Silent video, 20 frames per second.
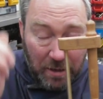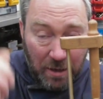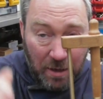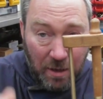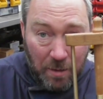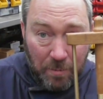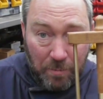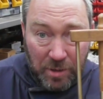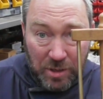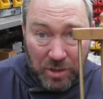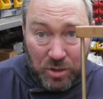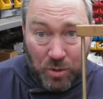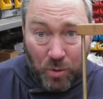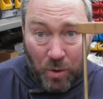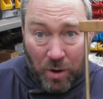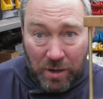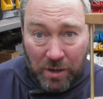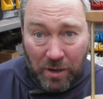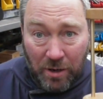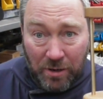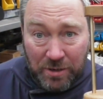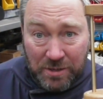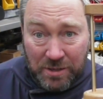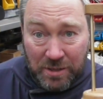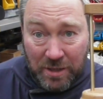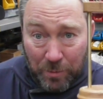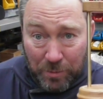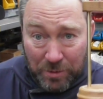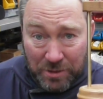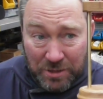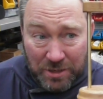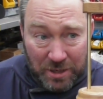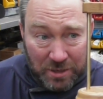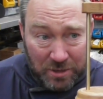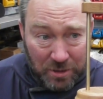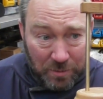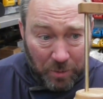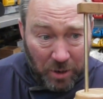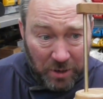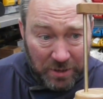but it's quite nice, and that one sits
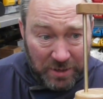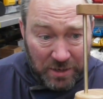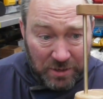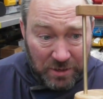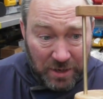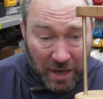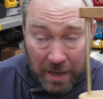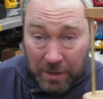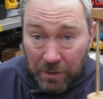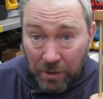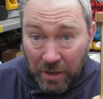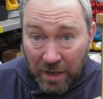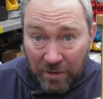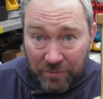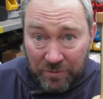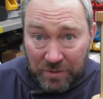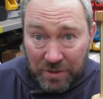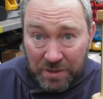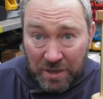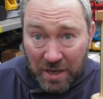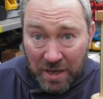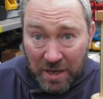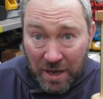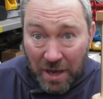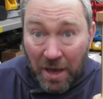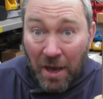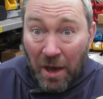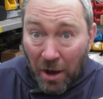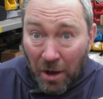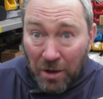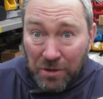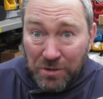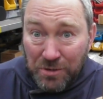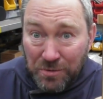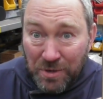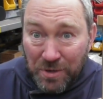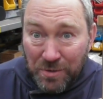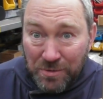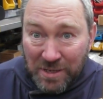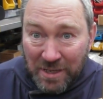on my desk, and I have to say I do
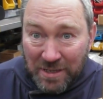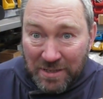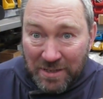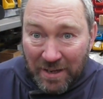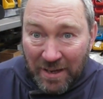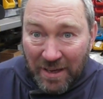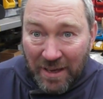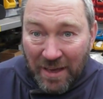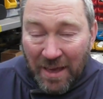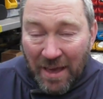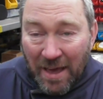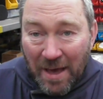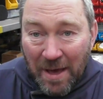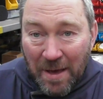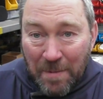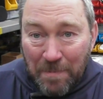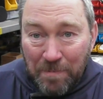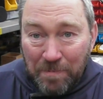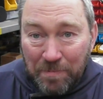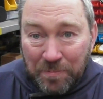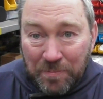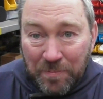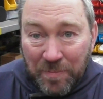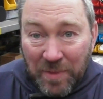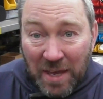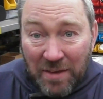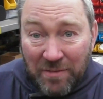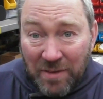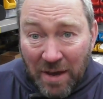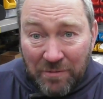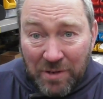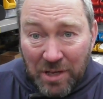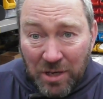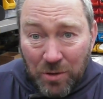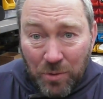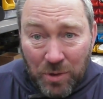use it. If you have any